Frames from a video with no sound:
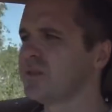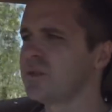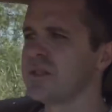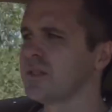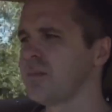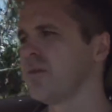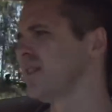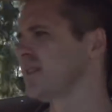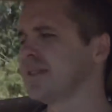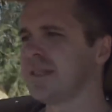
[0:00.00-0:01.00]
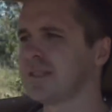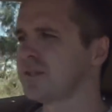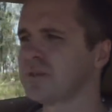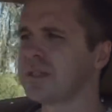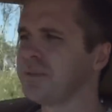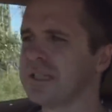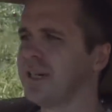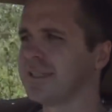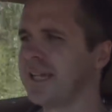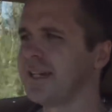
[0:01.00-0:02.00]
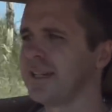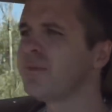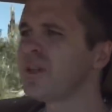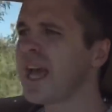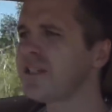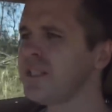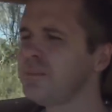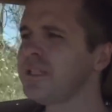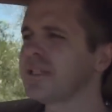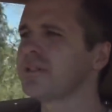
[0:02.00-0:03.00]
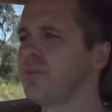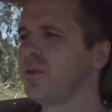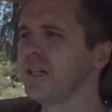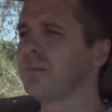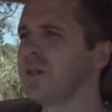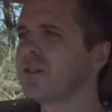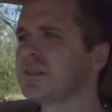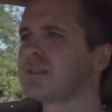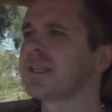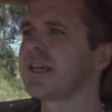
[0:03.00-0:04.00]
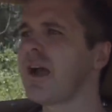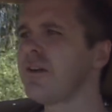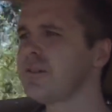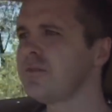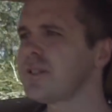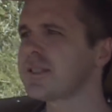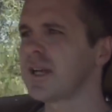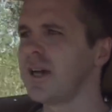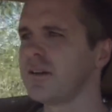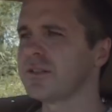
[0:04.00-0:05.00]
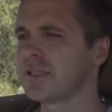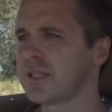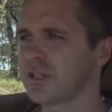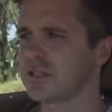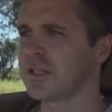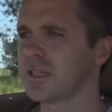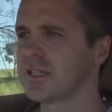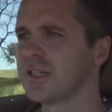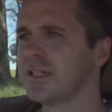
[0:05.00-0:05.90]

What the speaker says: or twin-turbo V6 or something like that, and it would actually be disappointing because the character of this car is such that